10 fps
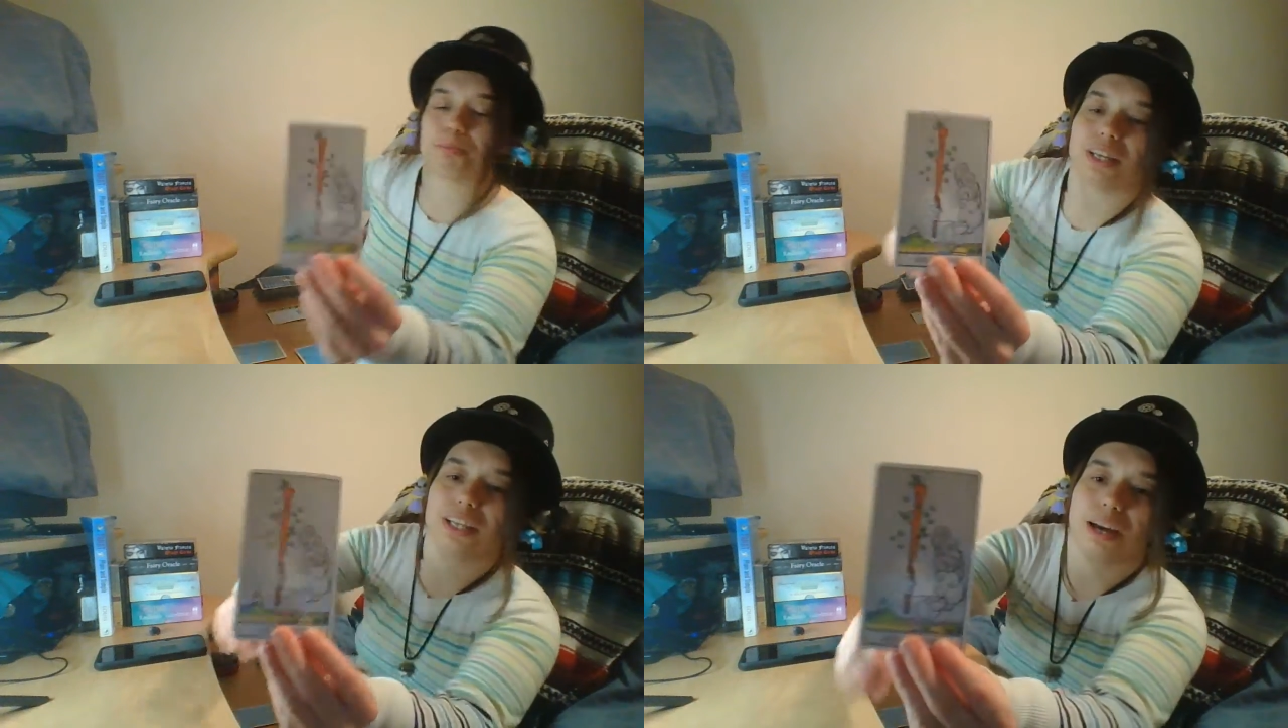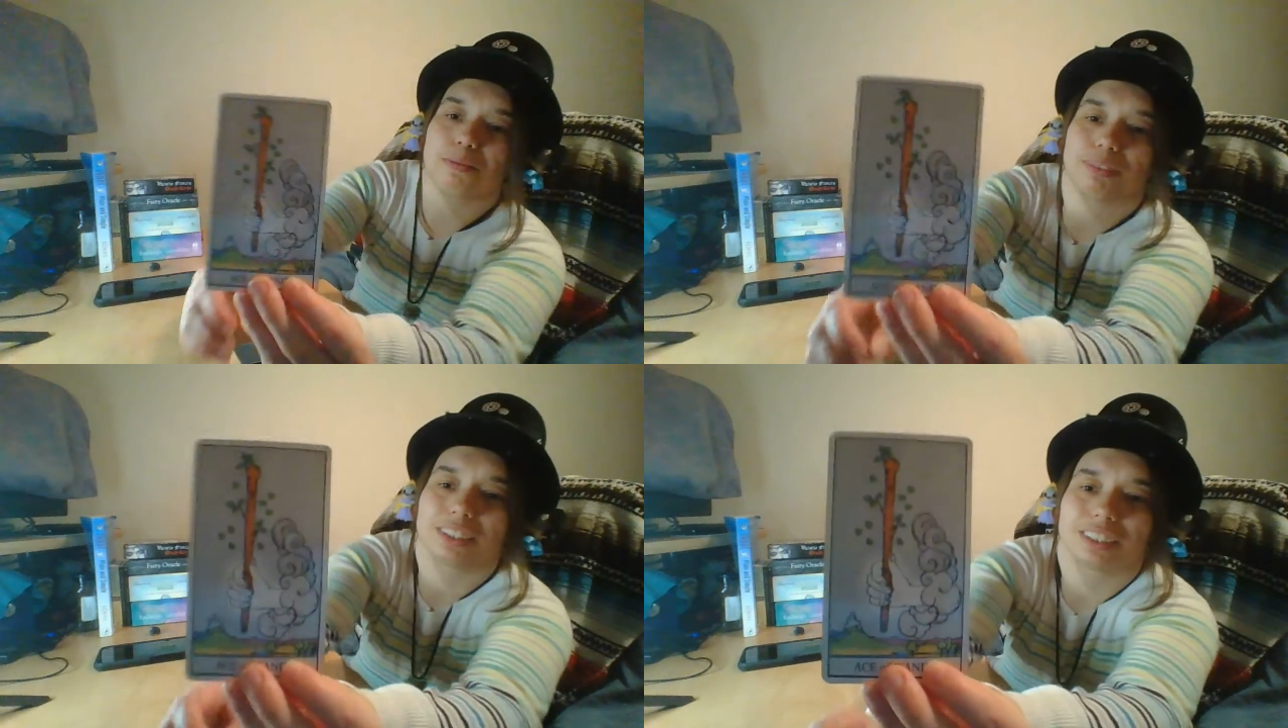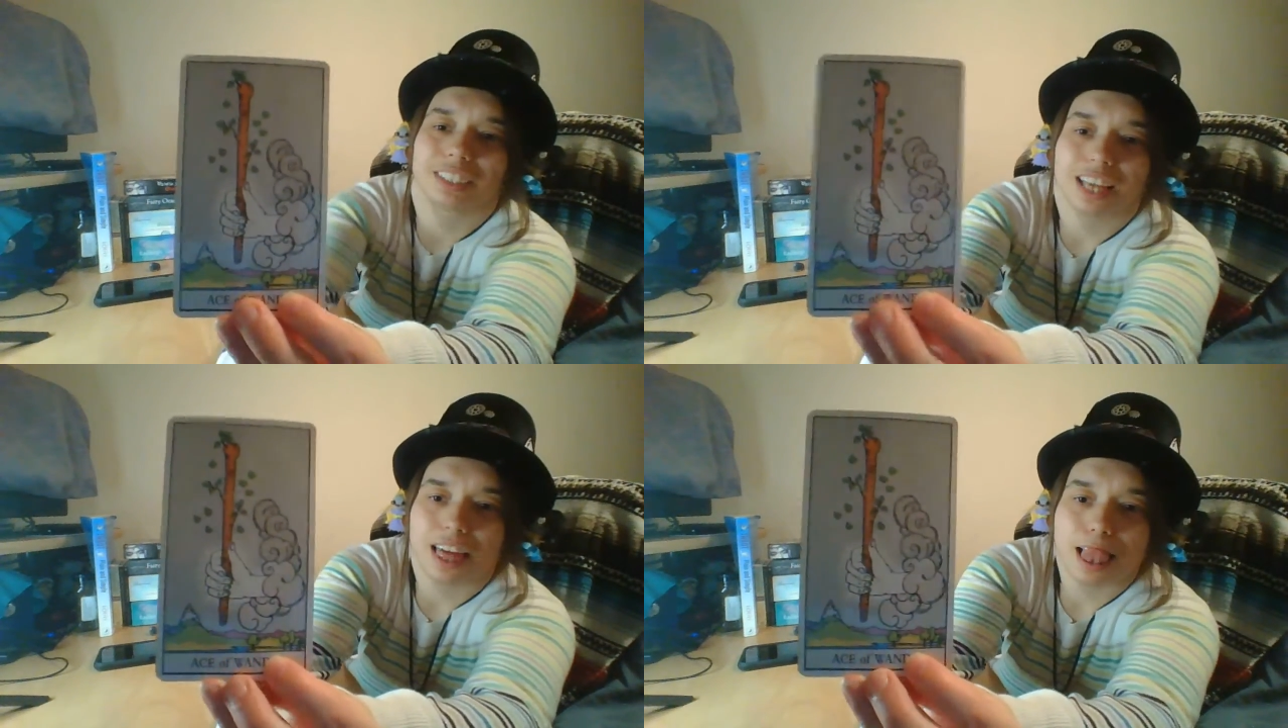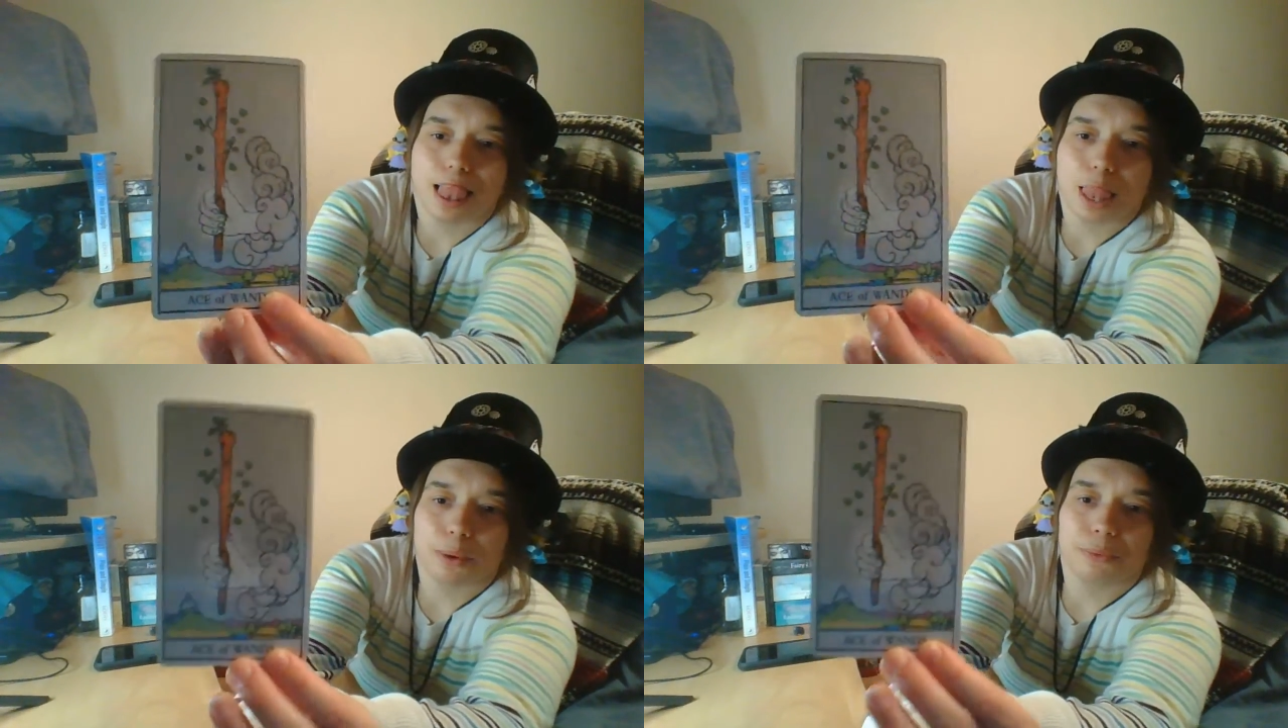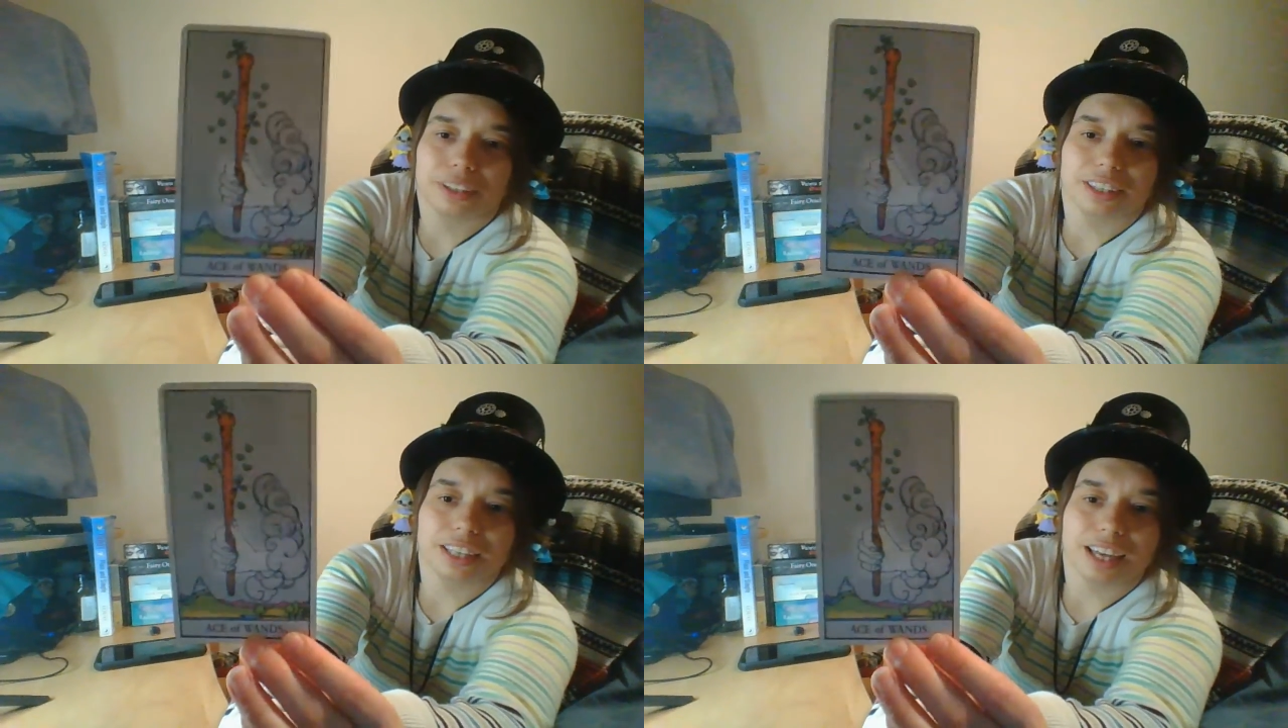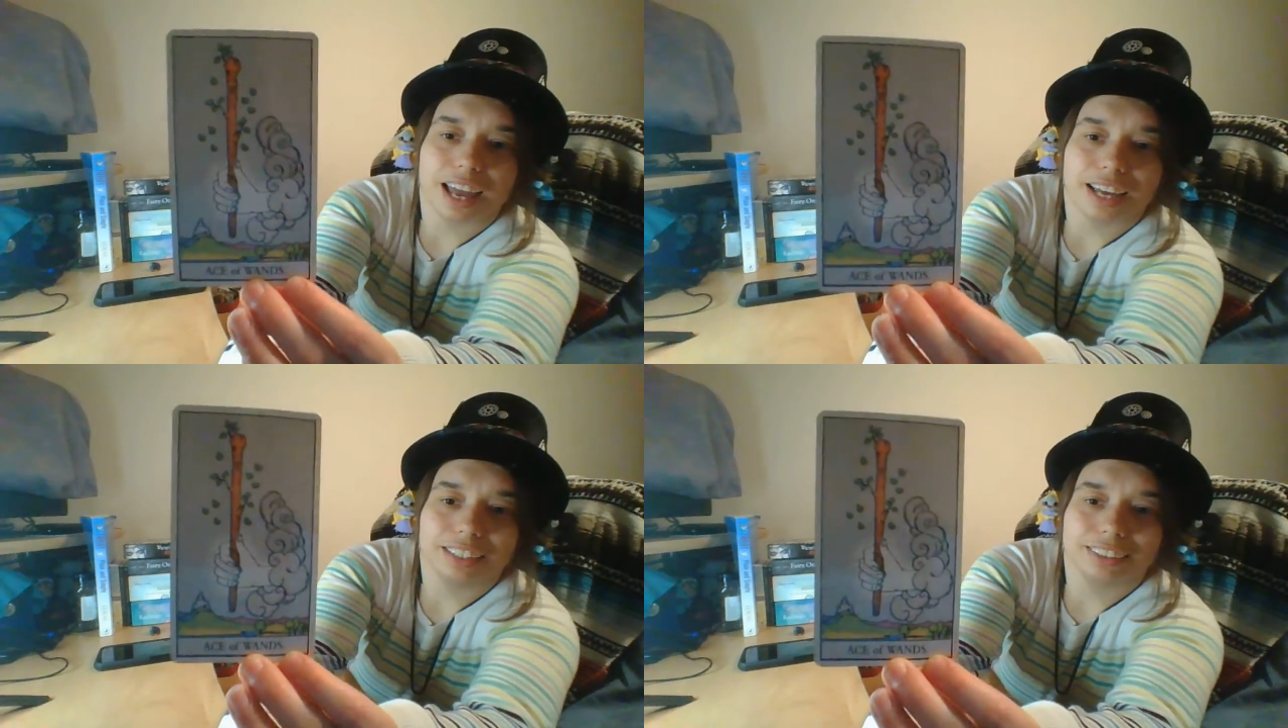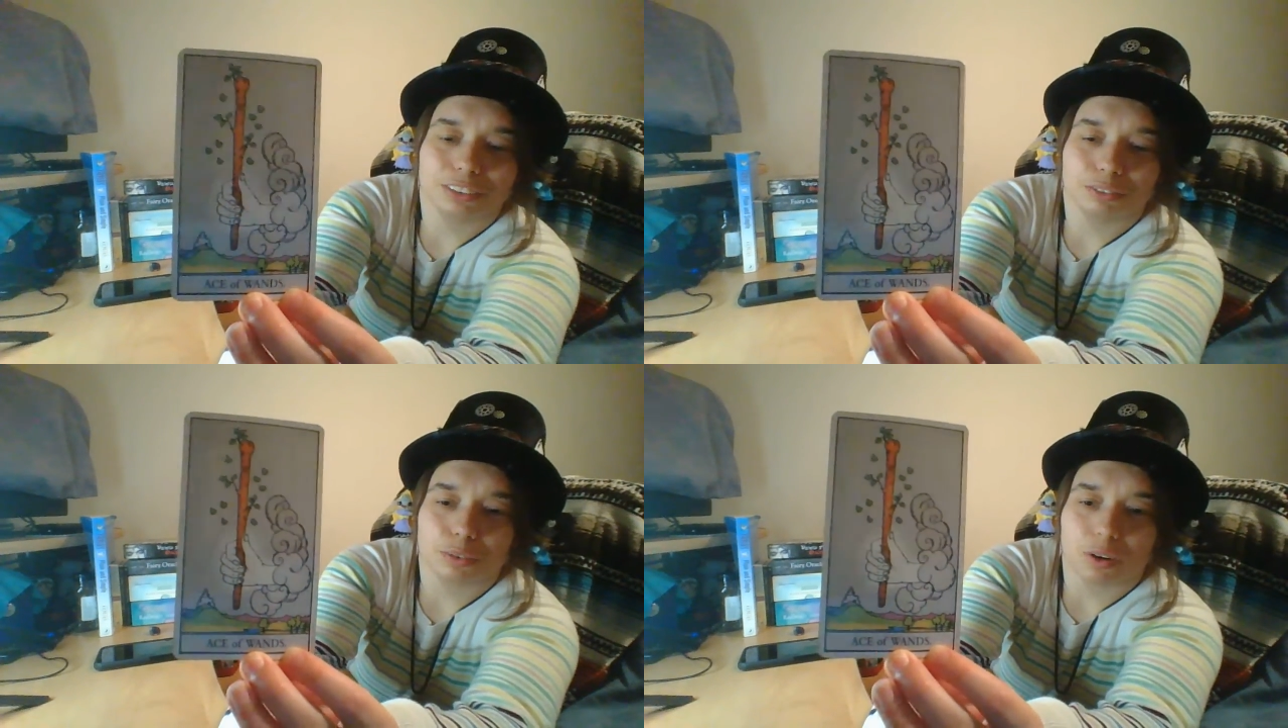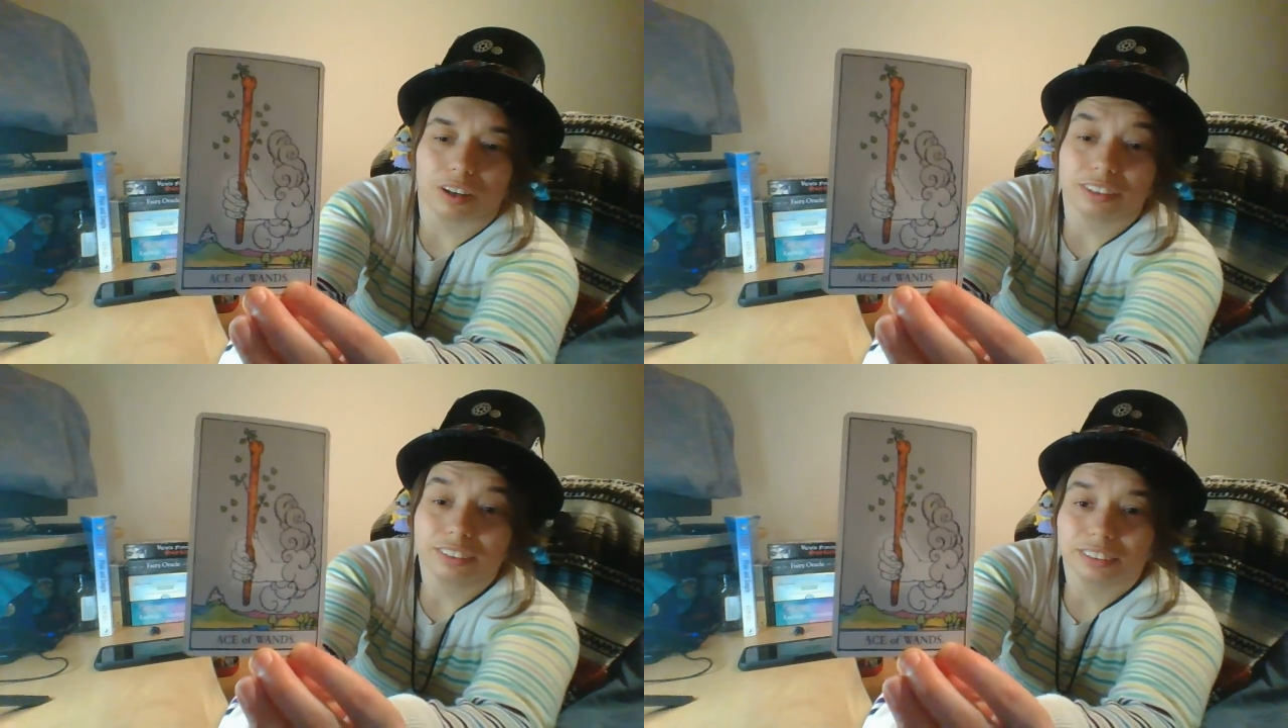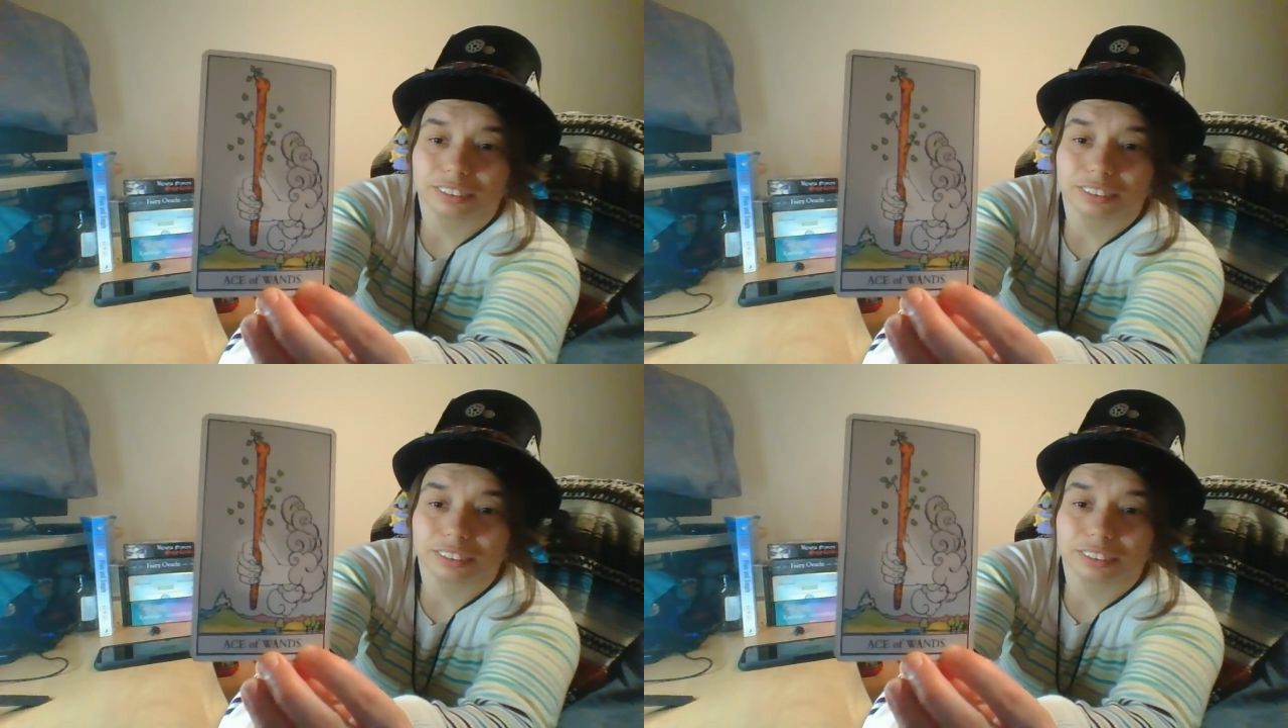But with the Ace of Wands,